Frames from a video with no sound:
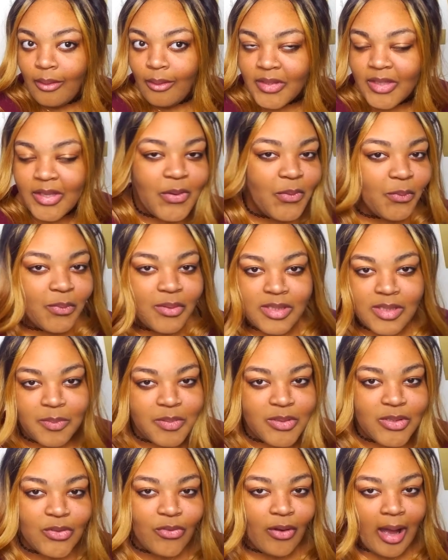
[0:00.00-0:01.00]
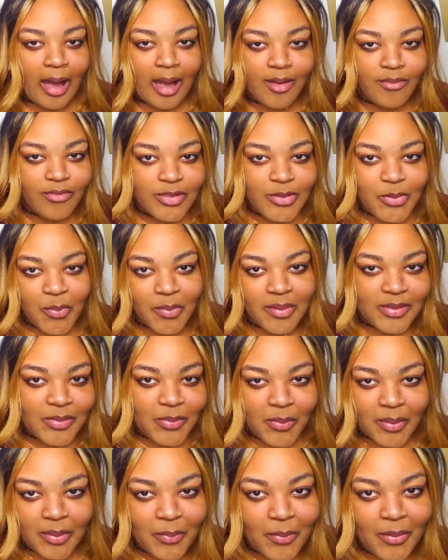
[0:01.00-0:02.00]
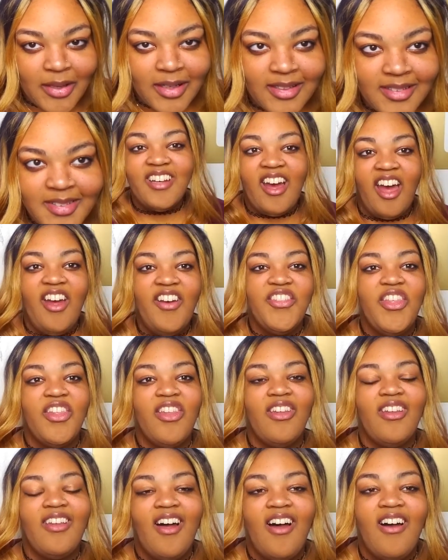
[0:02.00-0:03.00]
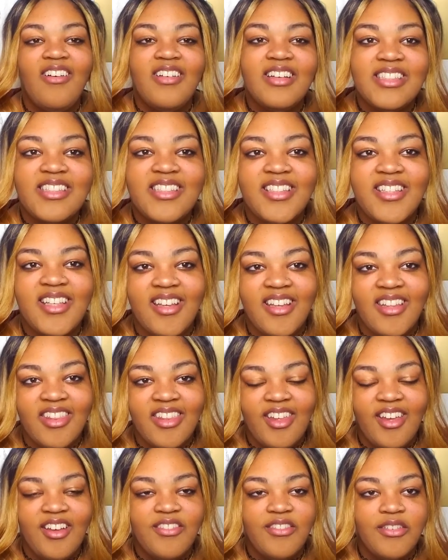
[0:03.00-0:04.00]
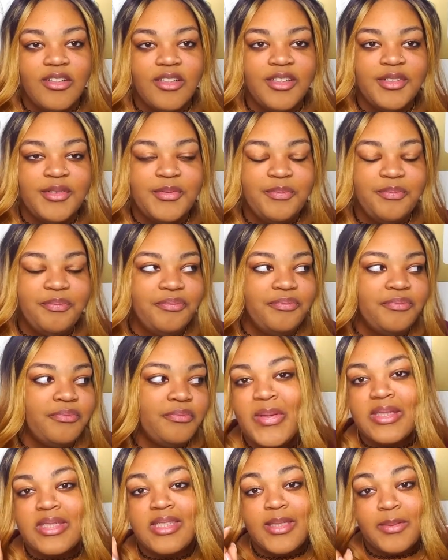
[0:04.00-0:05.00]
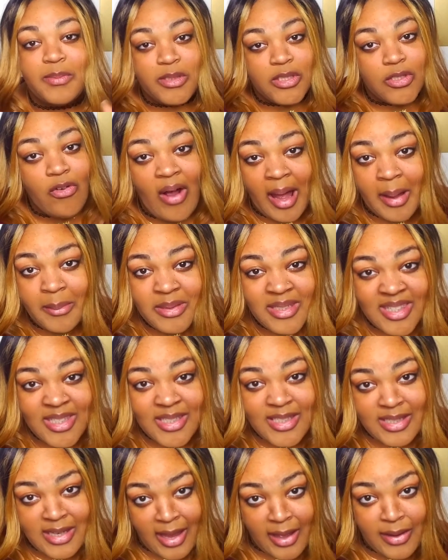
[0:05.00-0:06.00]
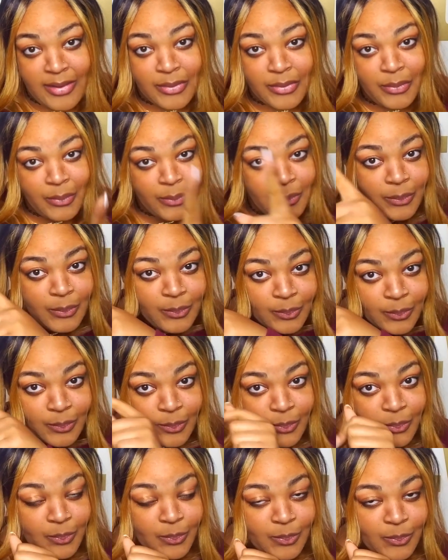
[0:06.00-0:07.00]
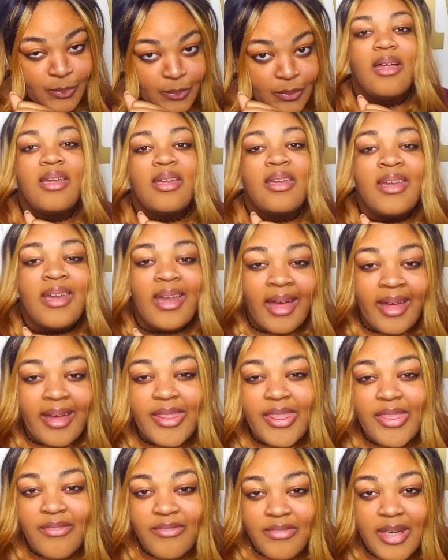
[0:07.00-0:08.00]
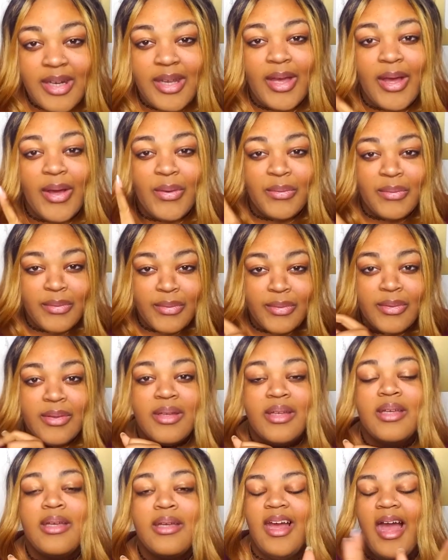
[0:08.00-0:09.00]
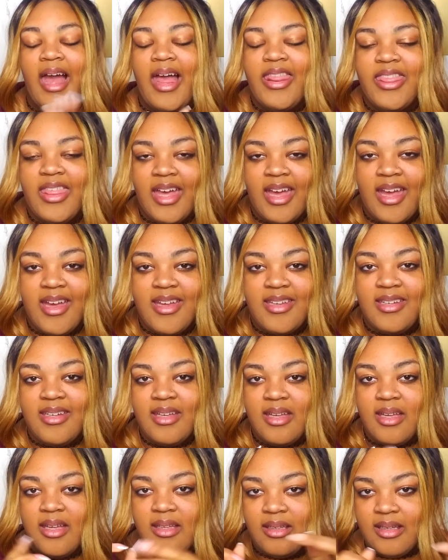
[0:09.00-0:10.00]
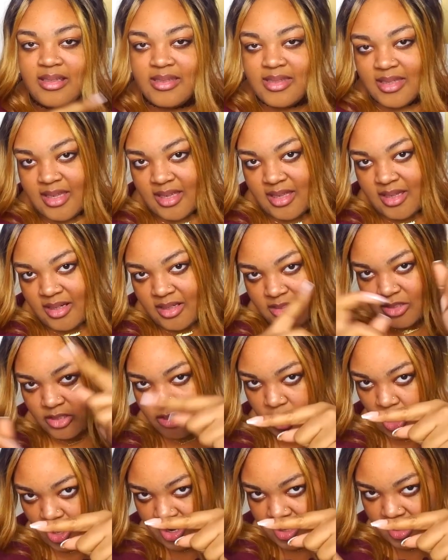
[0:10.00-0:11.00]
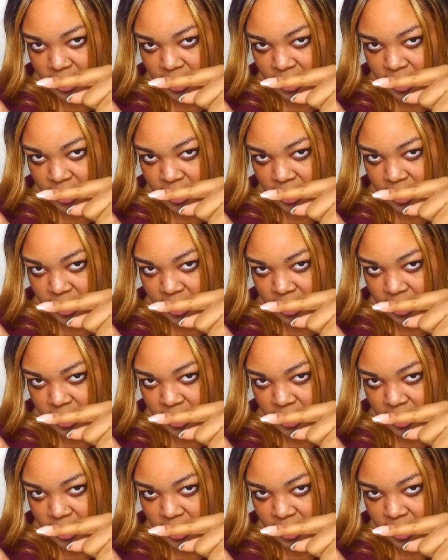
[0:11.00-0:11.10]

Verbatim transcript: Can we subscribe for 2021? I have the longest teeth ever. Subscribe to the channel, like the video, and then let's get started.